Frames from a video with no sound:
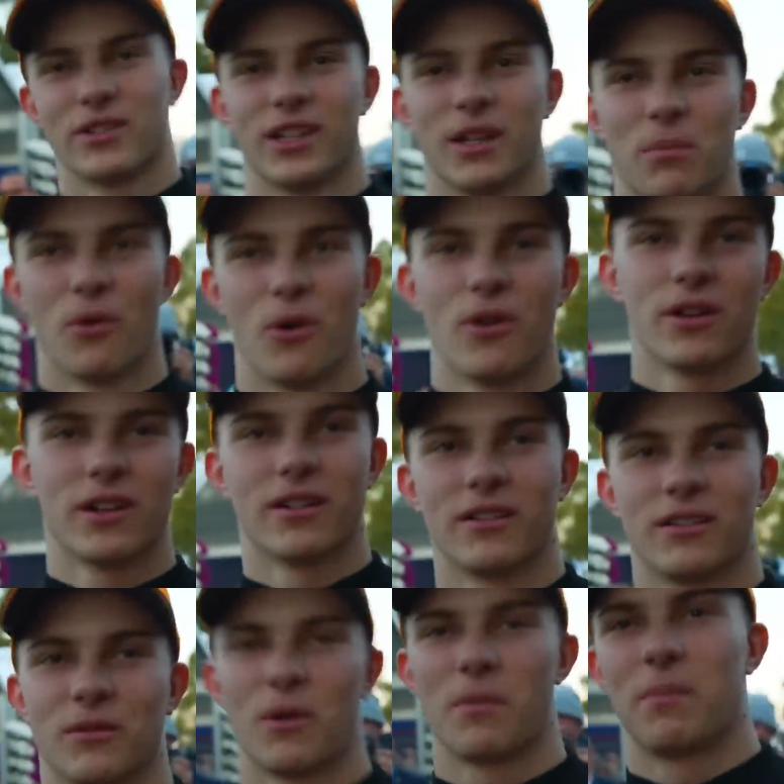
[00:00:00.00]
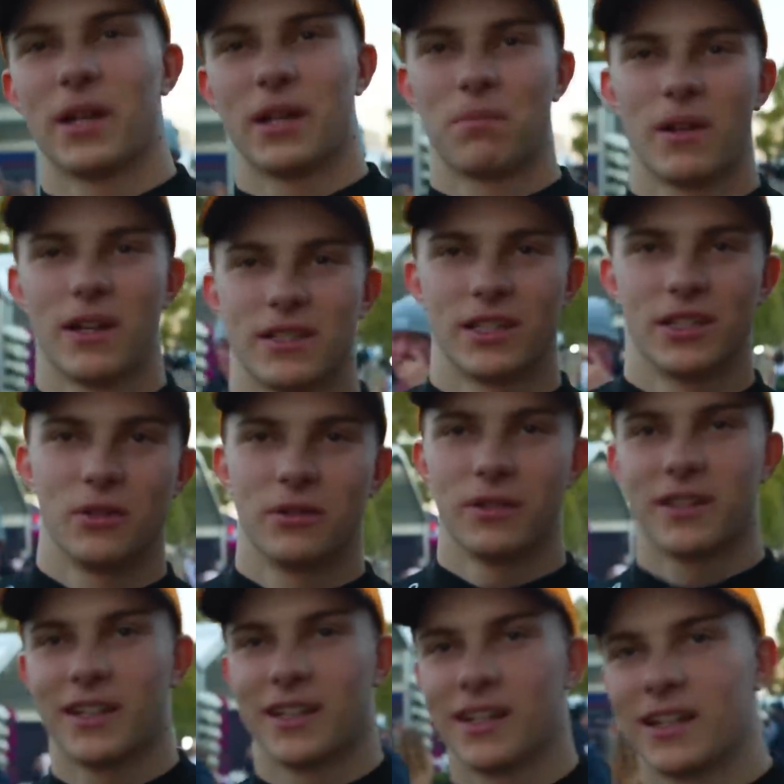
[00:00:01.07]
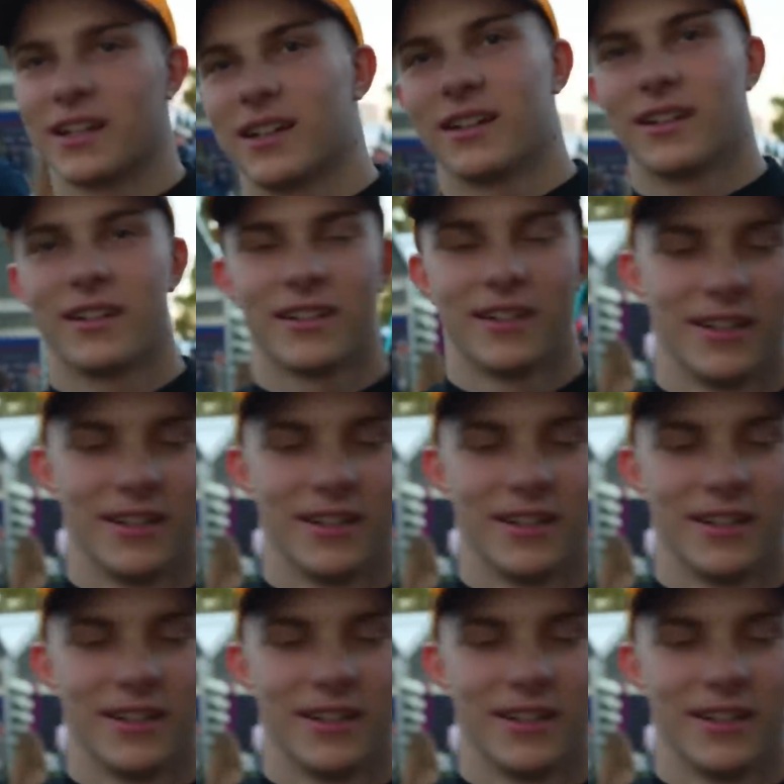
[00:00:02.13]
I definitely will take a closer look at Oscar